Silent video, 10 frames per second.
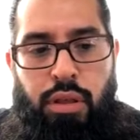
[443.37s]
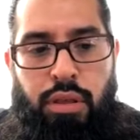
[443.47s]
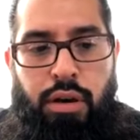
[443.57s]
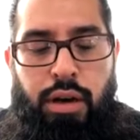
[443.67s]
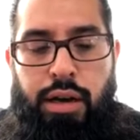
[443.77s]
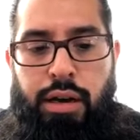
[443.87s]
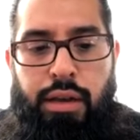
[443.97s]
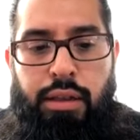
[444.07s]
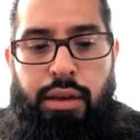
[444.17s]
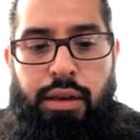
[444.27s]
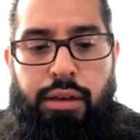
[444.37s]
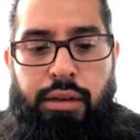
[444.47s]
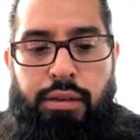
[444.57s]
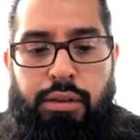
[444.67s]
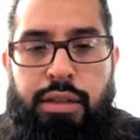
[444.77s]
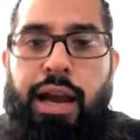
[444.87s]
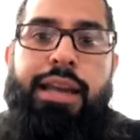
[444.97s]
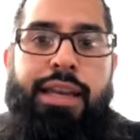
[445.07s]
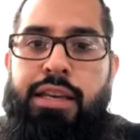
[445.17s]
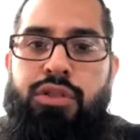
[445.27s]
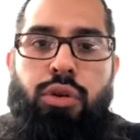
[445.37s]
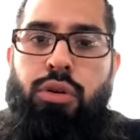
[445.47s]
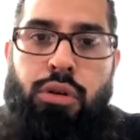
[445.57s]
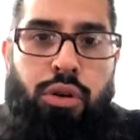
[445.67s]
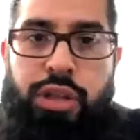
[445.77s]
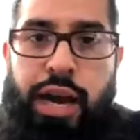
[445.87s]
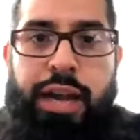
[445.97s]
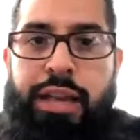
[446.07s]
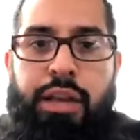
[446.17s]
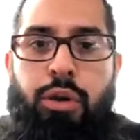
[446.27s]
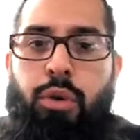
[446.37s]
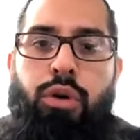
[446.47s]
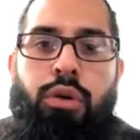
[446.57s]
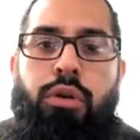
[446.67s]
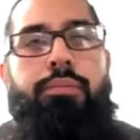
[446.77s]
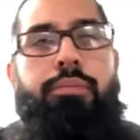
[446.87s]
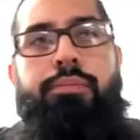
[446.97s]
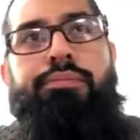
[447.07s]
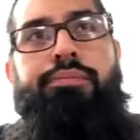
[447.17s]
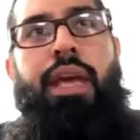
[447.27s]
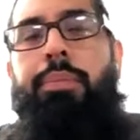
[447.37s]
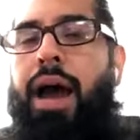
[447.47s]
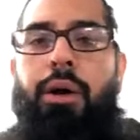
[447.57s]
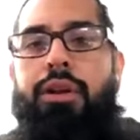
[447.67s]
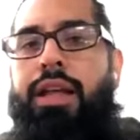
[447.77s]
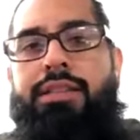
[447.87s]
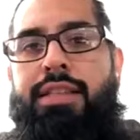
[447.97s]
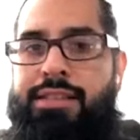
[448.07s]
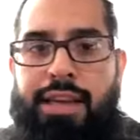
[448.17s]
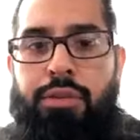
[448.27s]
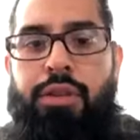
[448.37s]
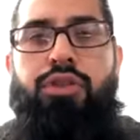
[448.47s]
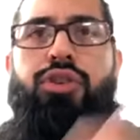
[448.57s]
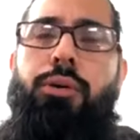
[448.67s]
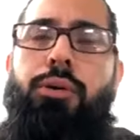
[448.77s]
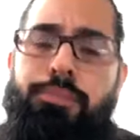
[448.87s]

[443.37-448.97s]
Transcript: the the deities or, or deity or a power that's that's out there. So